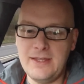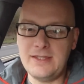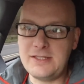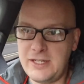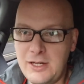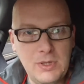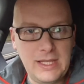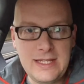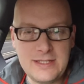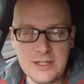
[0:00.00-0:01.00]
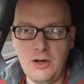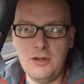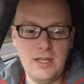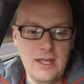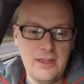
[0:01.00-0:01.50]
the steering wheel heating
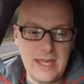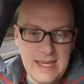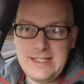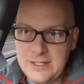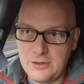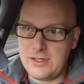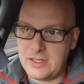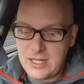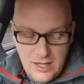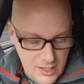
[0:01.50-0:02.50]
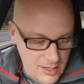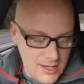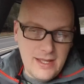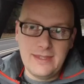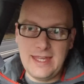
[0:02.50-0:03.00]
on, the heating on in the car,
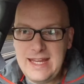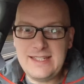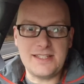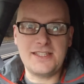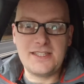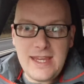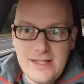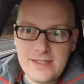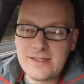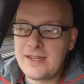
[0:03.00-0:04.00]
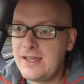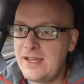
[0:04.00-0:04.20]
the heated seats,